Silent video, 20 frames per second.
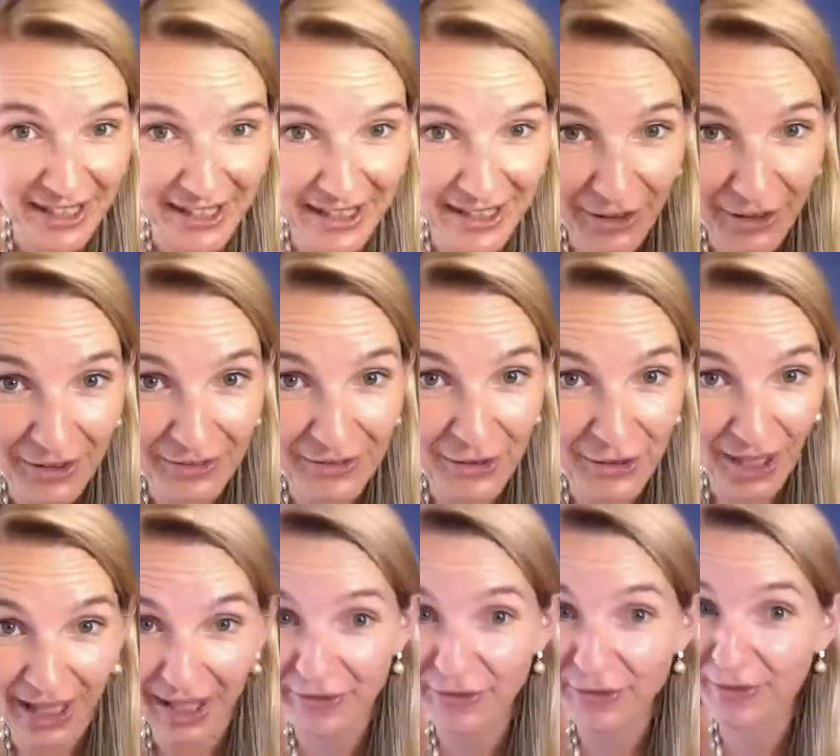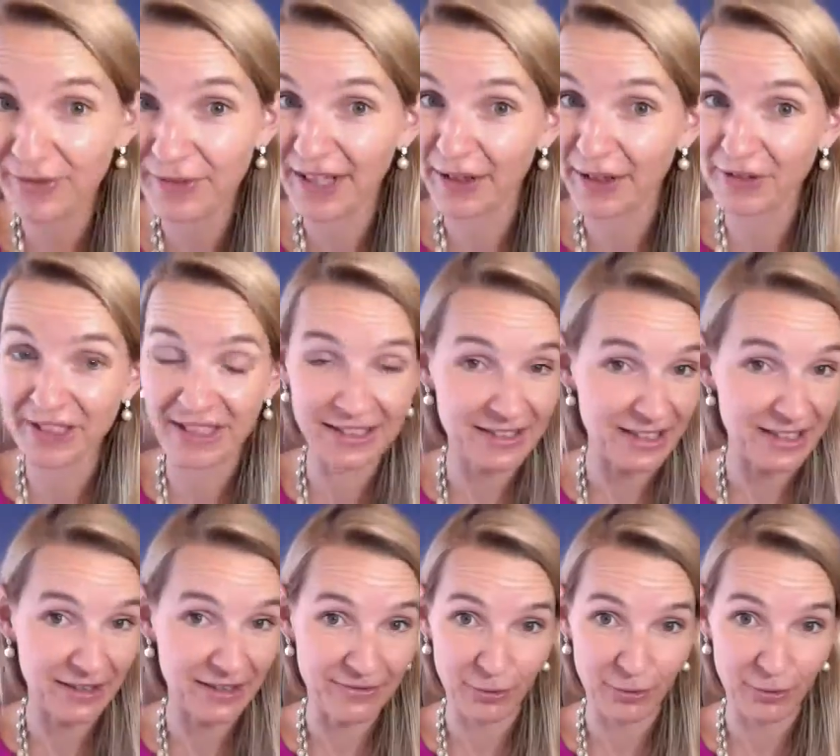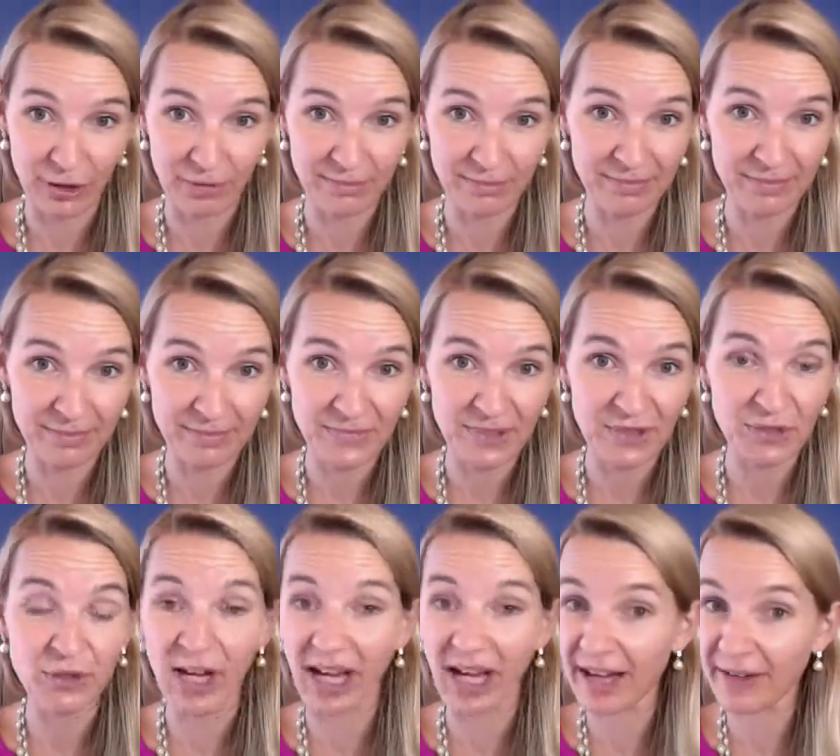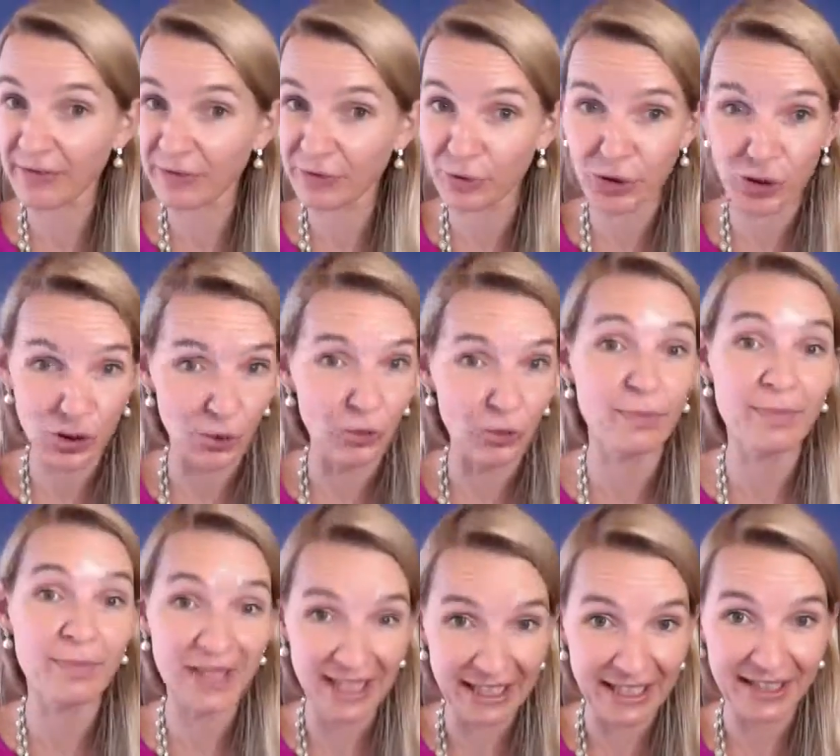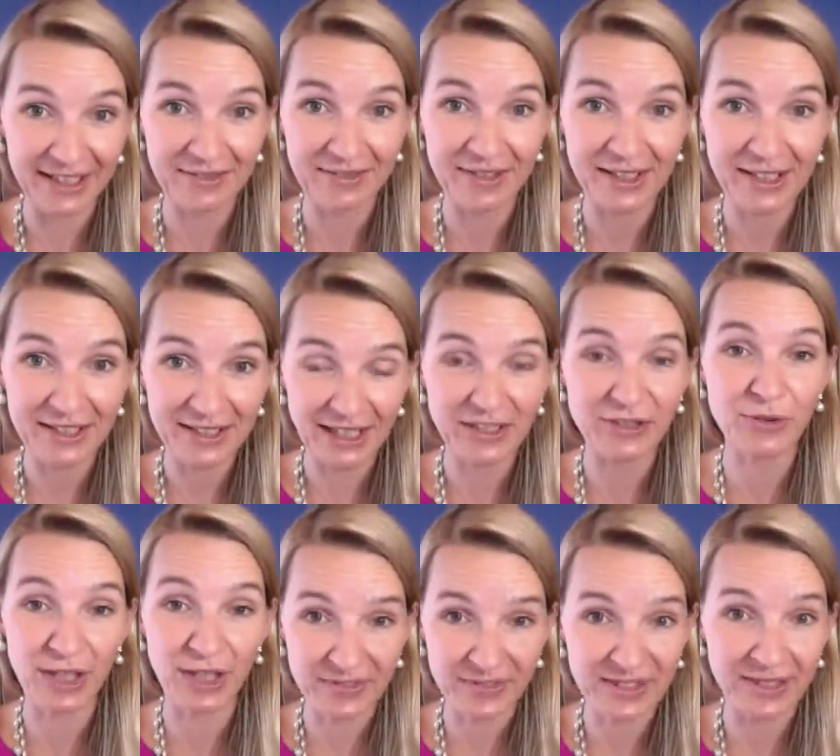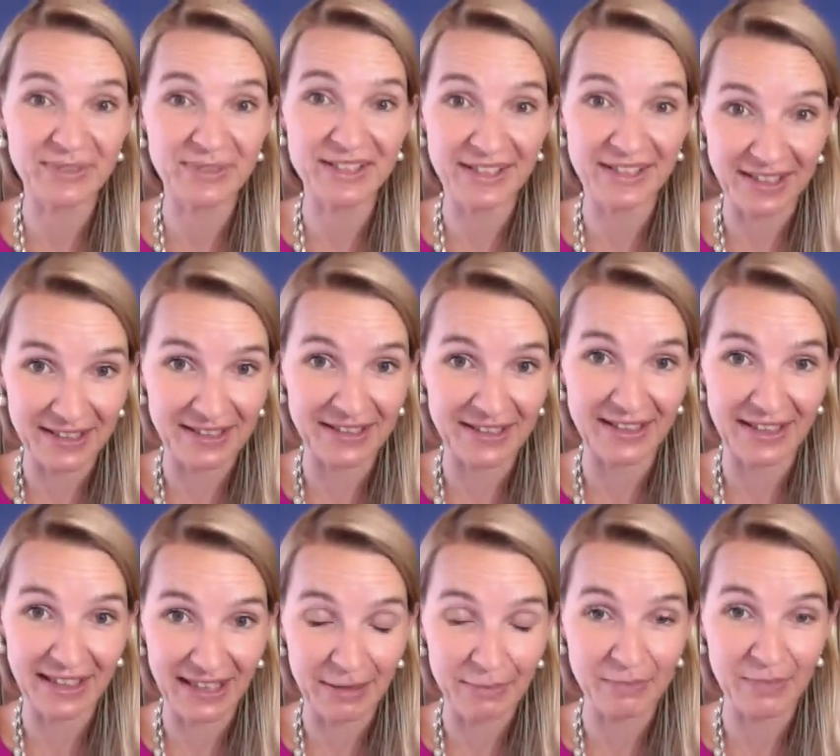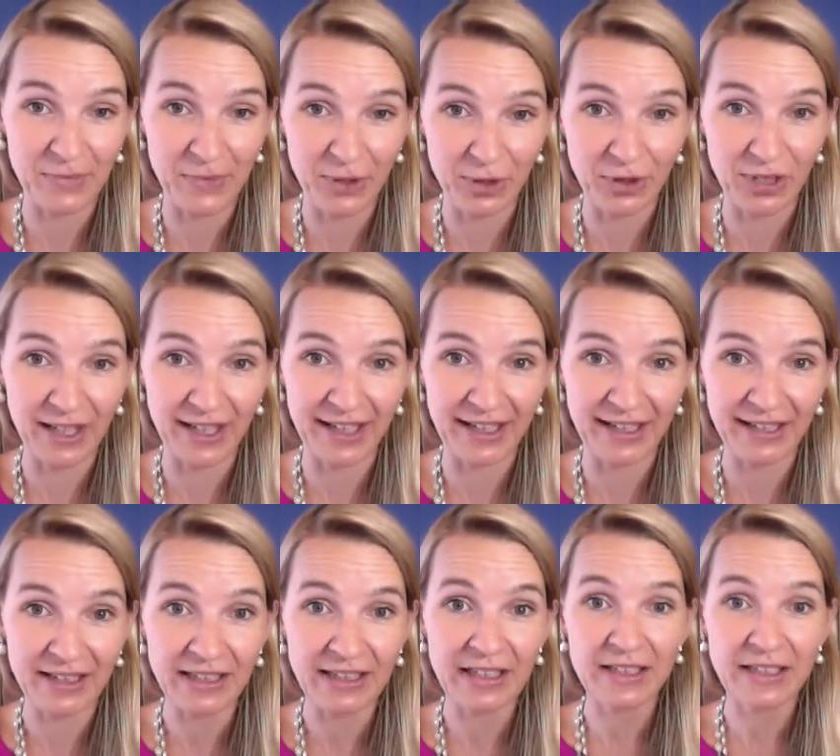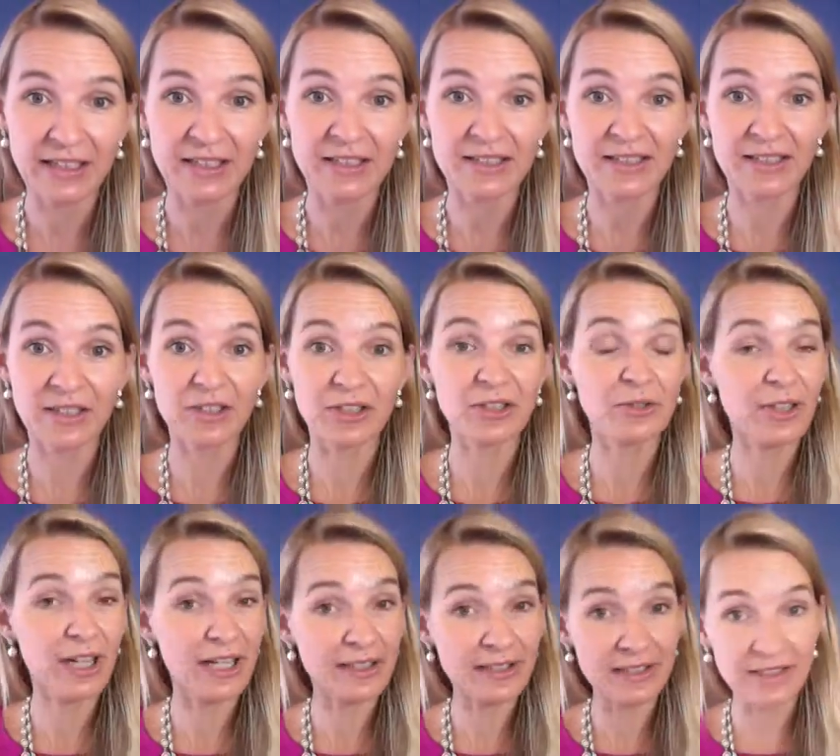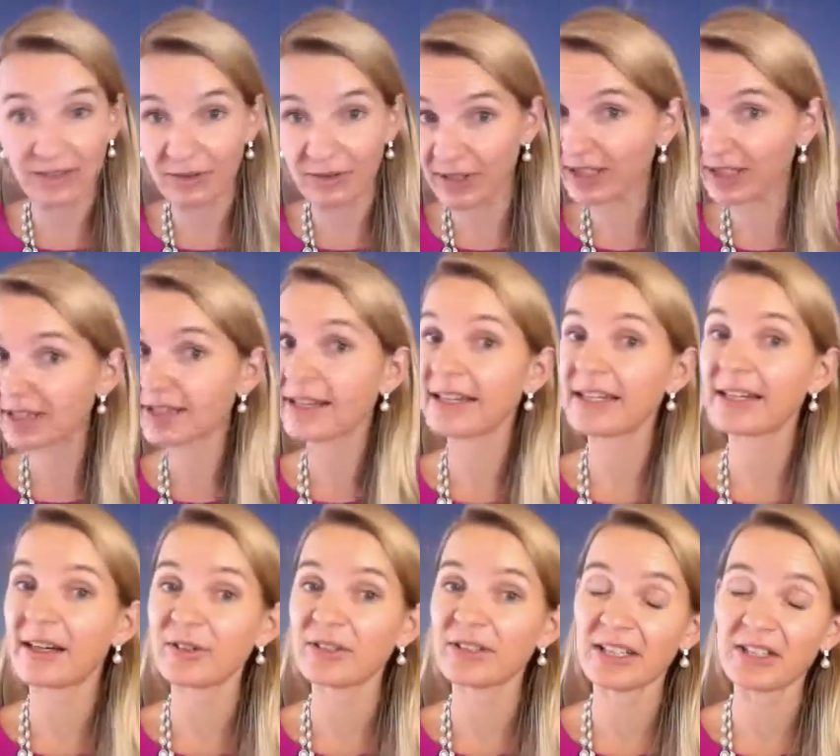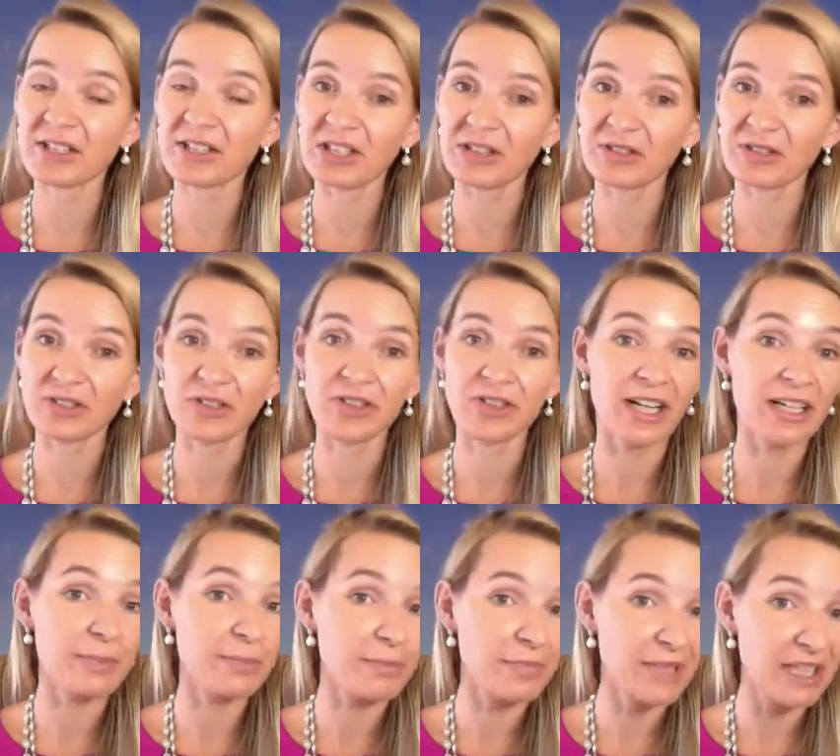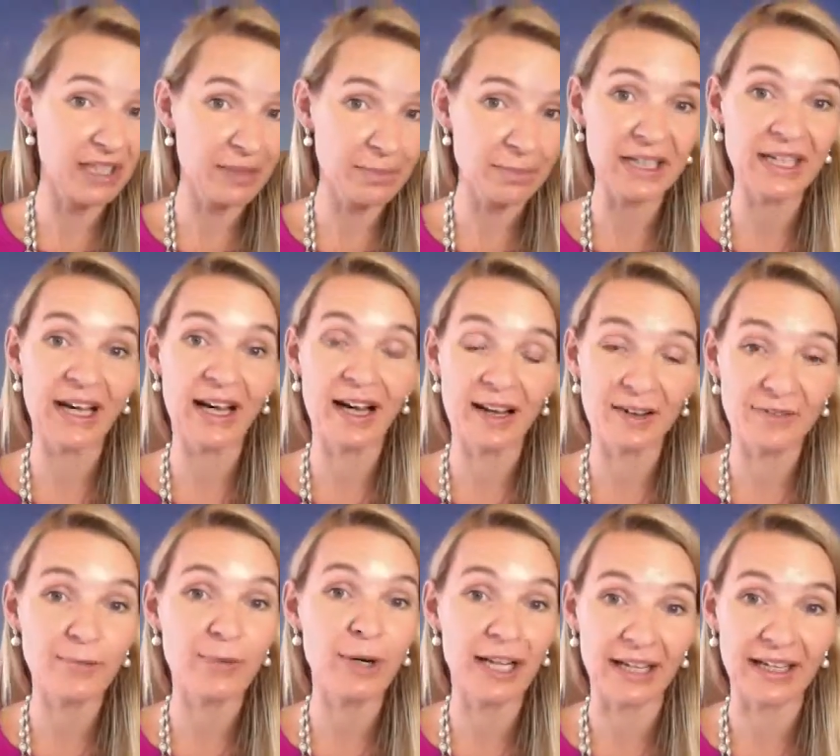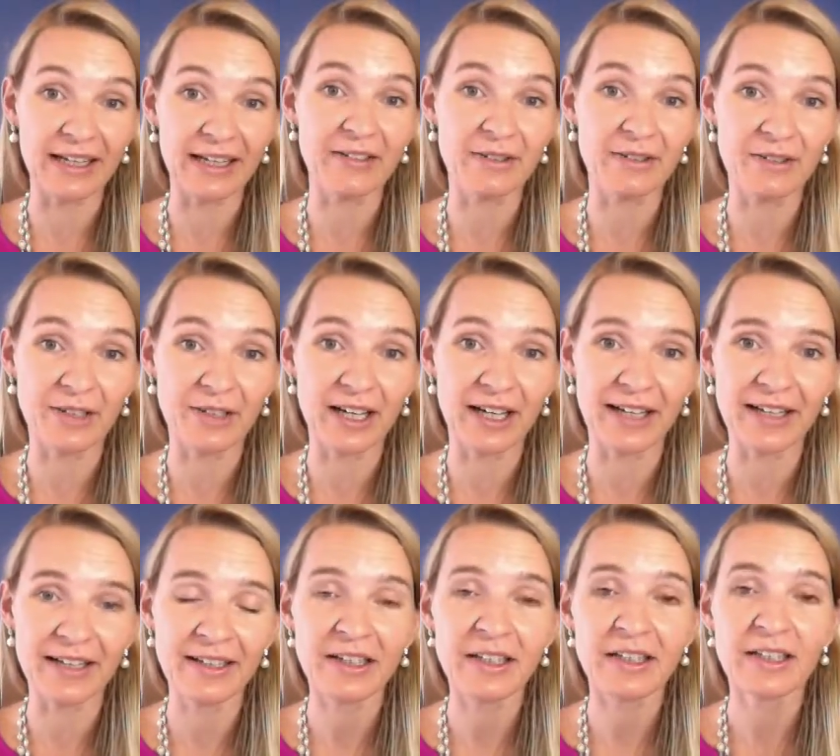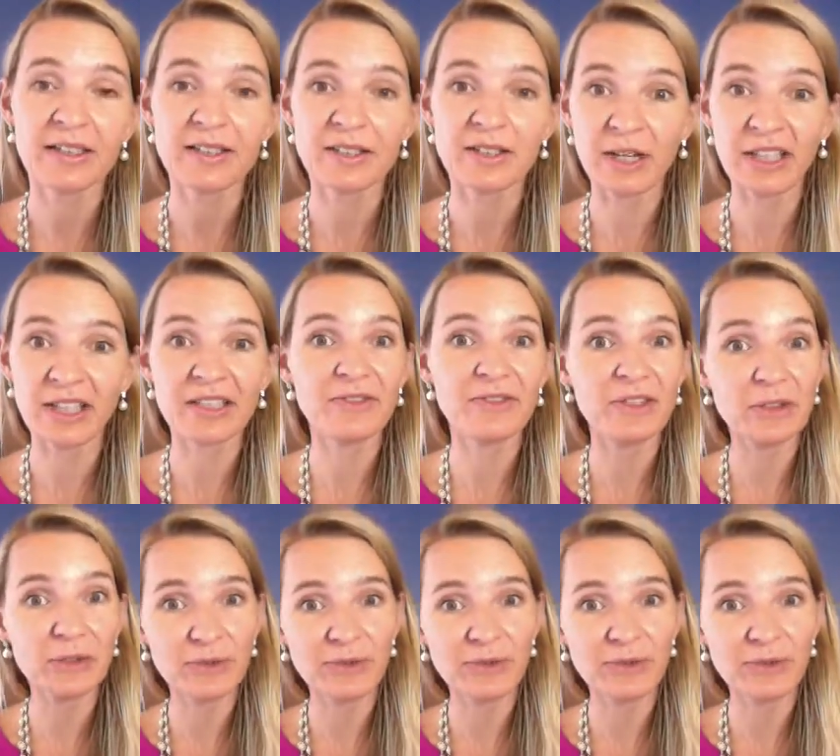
out, you have to fill out the intake form. So you have to show me that you have some skin in the game, okay? Oh. So you gotta, you gotta lay it out there too. So you gotta meet me halfway, okay? So but if you